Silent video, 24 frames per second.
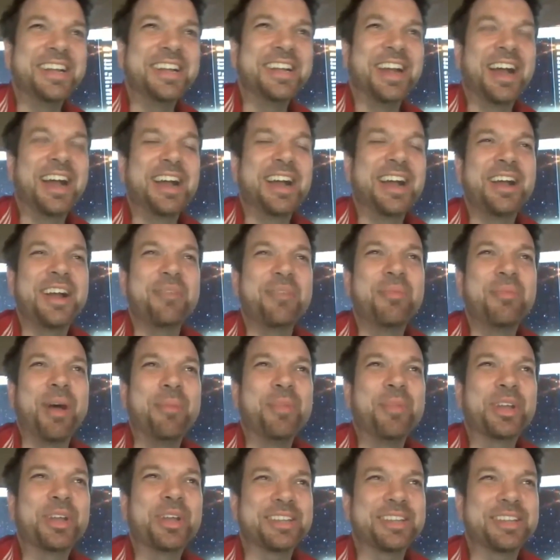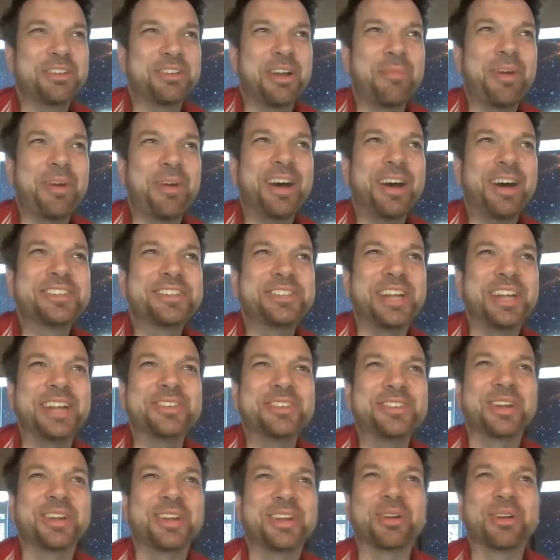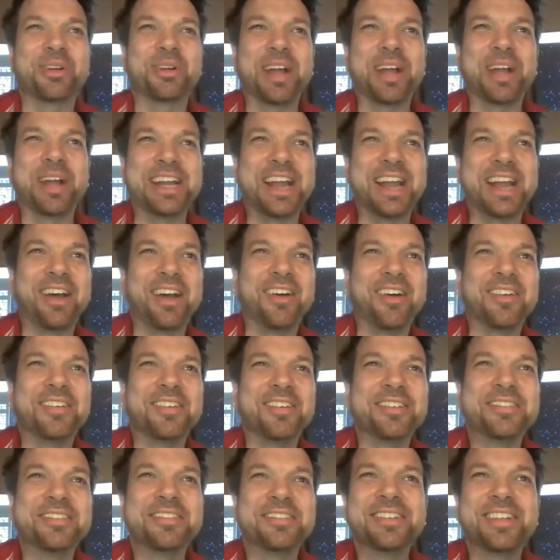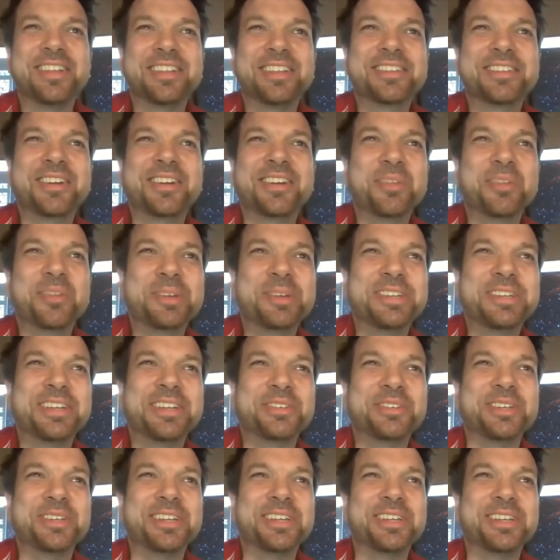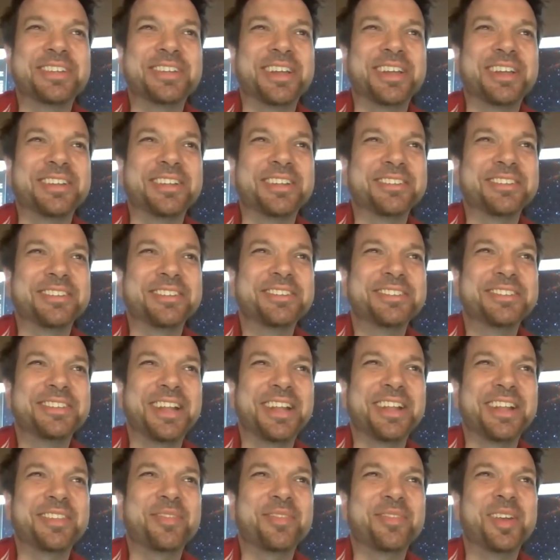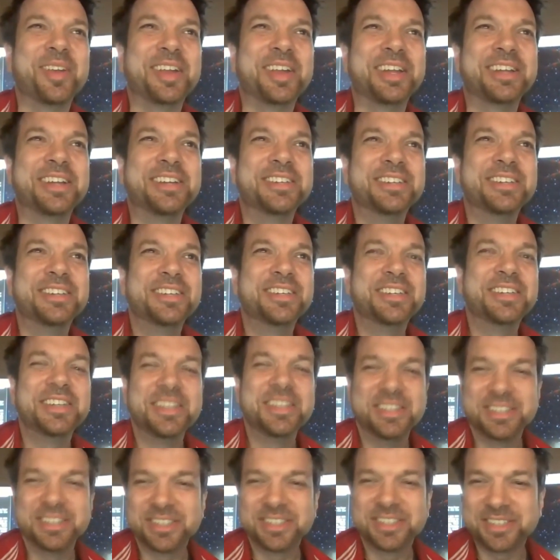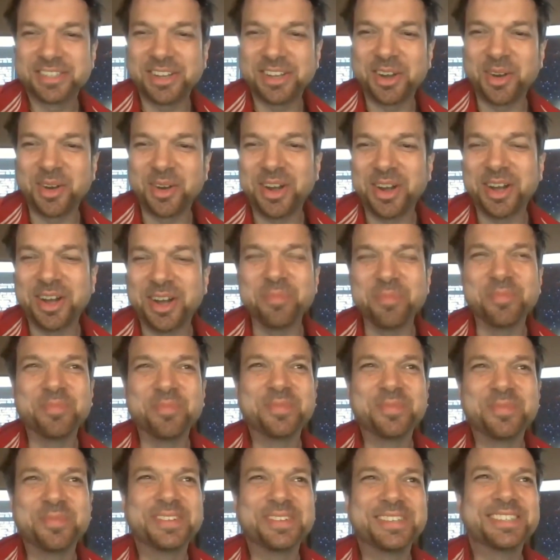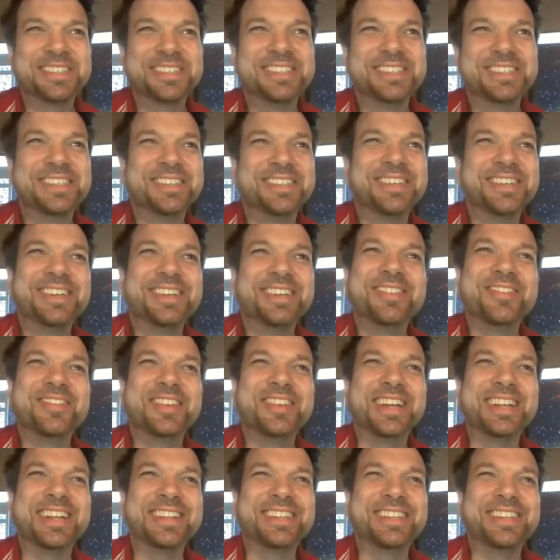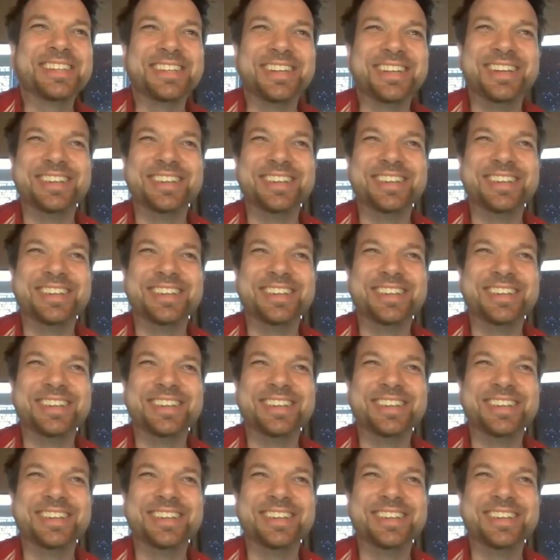I, am looking. So I'm on Change.org right now. Start a petition. It says that's funny. Start so, one right um, now. Let's do this. Start a petition we,